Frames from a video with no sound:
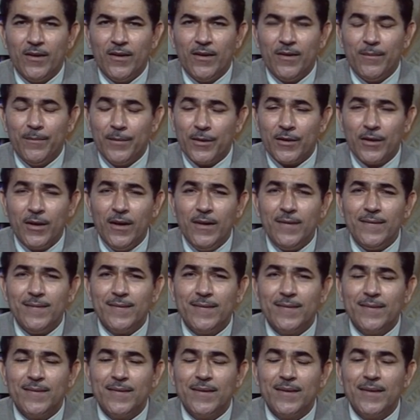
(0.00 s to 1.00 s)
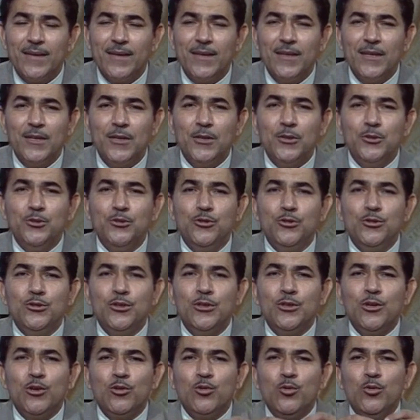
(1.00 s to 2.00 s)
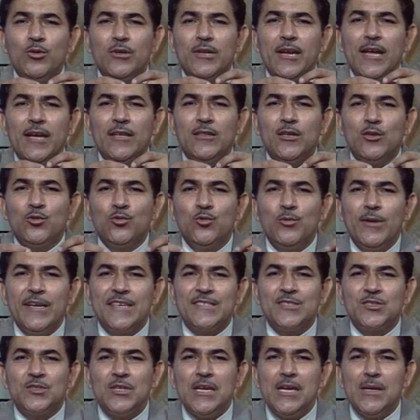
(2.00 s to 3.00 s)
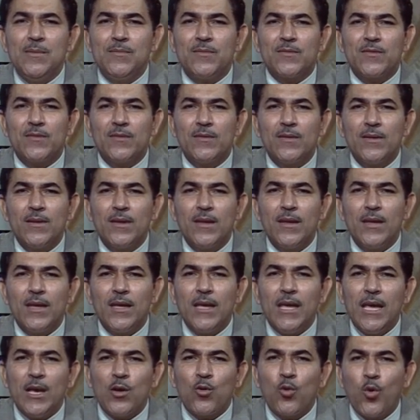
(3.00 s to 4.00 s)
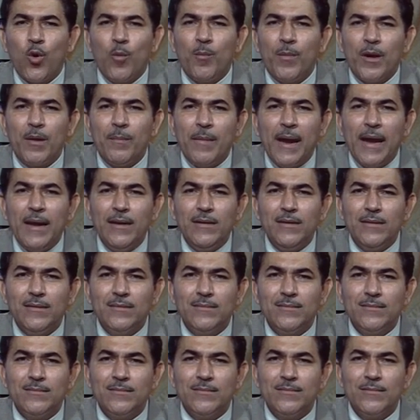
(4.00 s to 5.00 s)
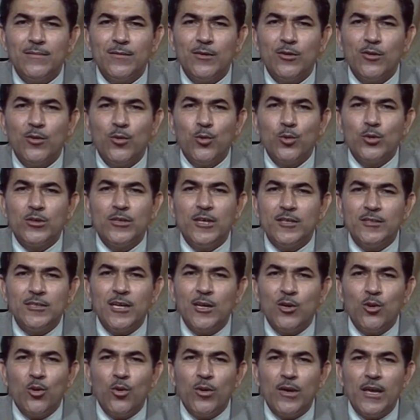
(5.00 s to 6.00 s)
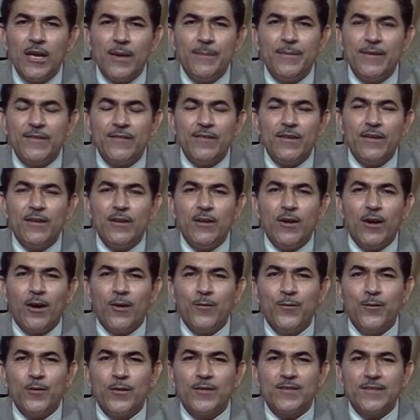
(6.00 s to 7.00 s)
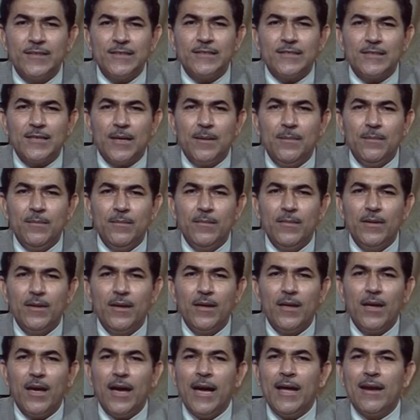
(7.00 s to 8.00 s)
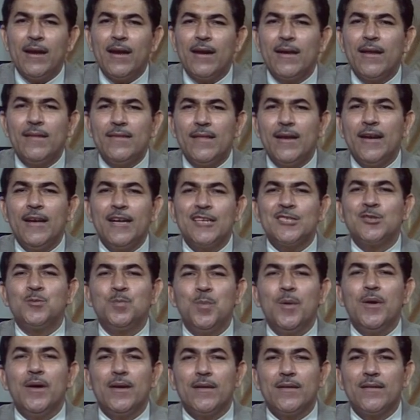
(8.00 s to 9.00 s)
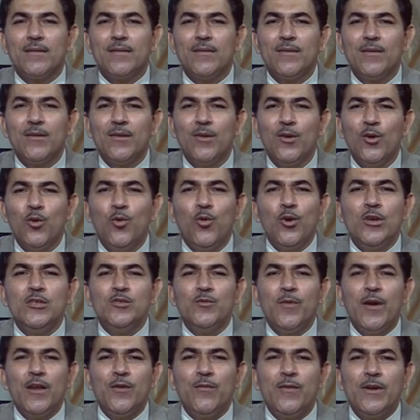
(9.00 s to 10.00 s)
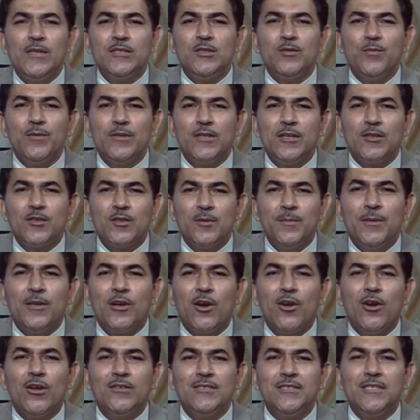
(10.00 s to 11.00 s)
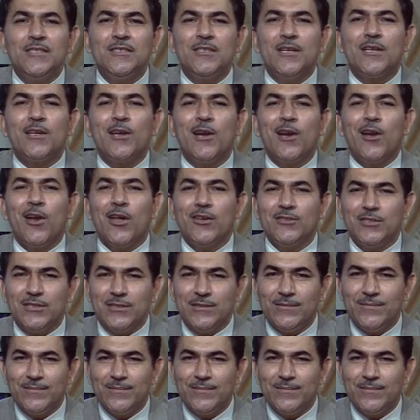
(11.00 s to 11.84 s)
because you need not to take the two extremes, a common man who doesn't know ABCD of your system and another expert who is well versed with the terminology and technology.